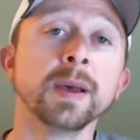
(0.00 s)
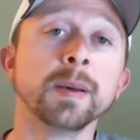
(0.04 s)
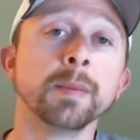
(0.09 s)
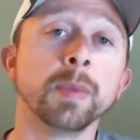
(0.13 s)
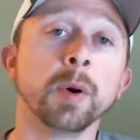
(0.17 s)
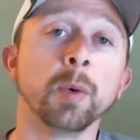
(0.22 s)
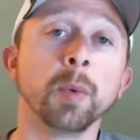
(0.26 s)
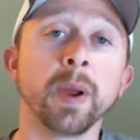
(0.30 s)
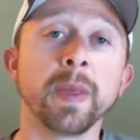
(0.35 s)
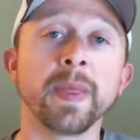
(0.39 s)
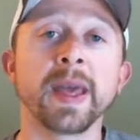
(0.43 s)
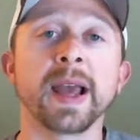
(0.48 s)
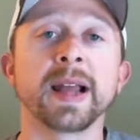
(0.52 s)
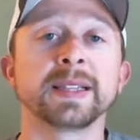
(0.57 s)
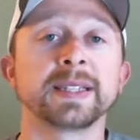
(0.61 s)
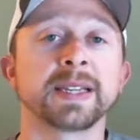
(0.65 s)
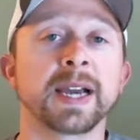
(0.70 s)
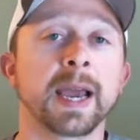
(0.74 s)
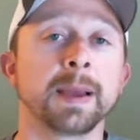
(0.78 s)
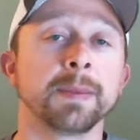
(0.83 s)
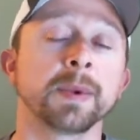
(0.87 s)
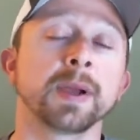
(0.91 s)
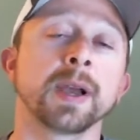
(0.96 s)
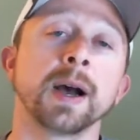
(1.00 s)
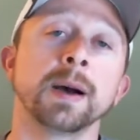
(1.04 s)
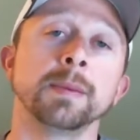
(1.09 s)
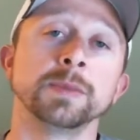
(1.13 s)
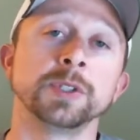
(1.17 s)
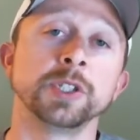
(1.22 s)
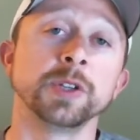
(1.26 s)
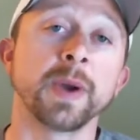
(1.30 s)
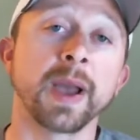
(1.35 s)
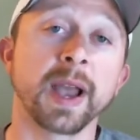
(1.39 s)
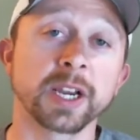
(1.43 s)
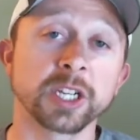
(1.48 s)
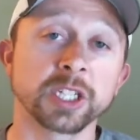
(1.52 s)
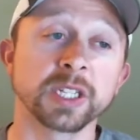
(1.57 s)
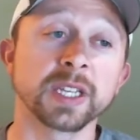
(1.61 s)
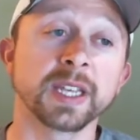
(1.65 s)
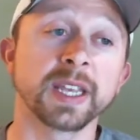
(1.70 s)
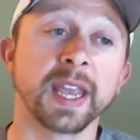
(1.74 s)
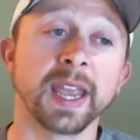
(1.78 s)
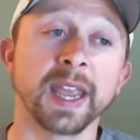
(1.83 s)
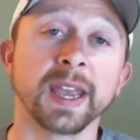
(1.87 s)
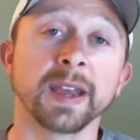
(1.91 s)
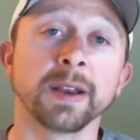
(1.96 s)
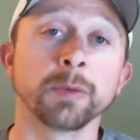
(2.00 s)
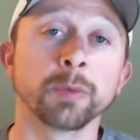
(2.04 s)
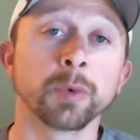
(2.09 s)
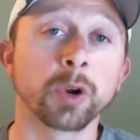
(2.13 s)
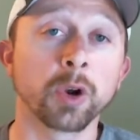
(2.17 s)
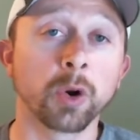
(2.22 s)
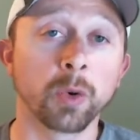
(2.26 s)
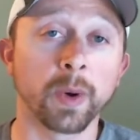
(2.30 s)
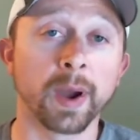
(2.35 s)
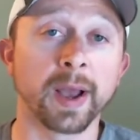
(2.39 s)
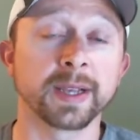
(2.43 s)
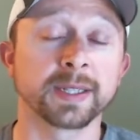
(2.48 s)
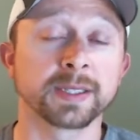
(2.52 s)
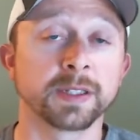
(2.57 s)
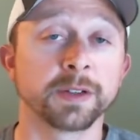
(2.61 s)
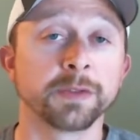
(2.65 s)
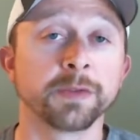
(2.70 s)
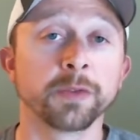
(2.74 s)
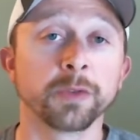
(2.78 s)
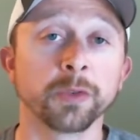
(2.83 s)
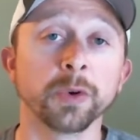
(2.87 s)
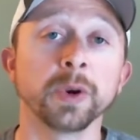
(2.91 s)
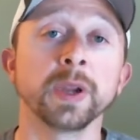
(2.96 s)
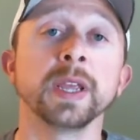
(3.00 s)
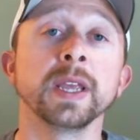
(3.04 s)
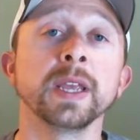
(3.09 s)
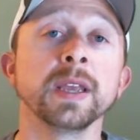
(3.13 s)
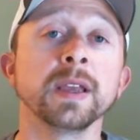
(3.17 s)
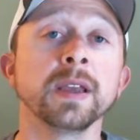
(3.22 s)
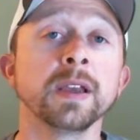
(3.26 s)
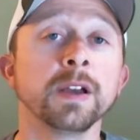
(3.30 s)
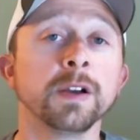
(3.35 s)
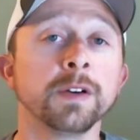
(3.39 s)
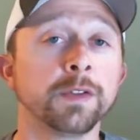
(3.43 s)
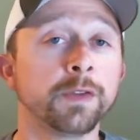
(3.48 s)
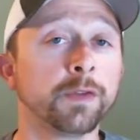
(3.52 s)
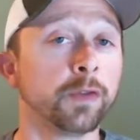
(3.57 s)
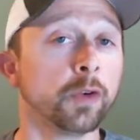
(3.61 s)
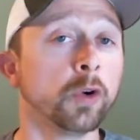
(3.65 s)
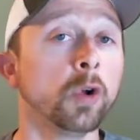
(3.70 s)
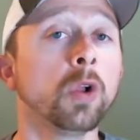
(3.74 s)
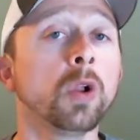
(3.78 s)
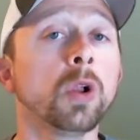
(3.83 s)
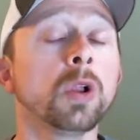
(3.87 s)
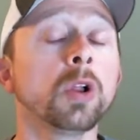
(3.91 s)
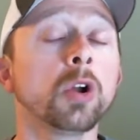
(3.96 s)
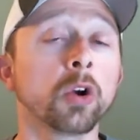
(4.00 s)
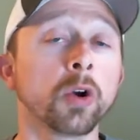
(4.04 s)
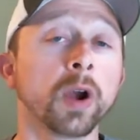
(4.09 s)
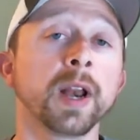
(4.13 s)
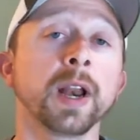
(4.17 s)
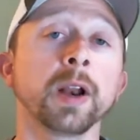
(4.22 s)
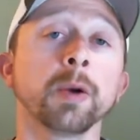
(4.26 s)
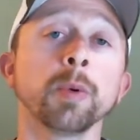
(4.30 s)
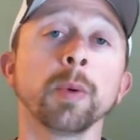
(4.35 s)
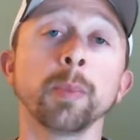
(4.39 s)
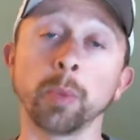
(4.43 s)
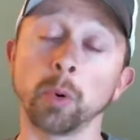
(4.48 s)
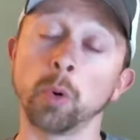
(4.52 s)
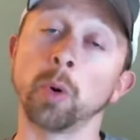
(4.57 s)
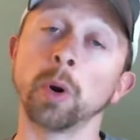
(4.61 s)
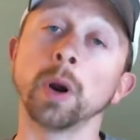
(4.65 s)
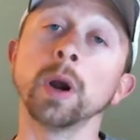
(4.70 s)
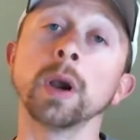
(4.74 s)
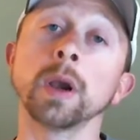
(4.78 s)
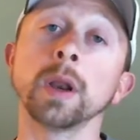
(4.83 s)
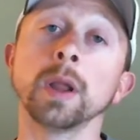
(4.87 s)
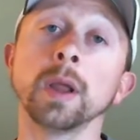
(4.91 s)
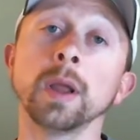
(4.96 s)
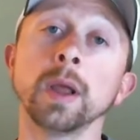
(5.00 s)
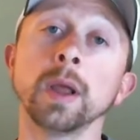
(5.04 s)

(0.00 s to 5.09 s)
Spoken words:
But when that time comes, you actually can request a free full credit report